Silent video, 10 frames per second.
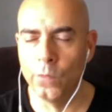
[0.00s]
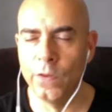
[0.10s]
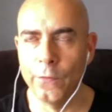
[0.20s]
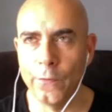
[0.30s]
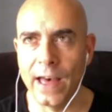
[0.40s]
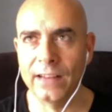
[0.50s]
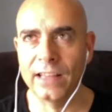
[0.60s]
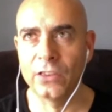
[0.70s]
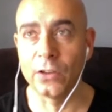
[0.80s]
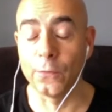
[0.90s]
the fact
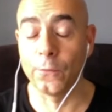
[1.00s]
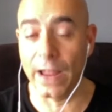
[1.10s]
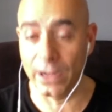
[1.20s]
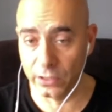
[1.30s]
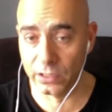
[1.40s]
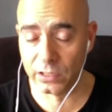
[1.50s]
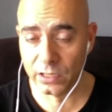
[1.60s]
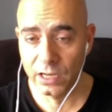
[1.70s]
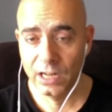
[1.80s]
that they're fighters,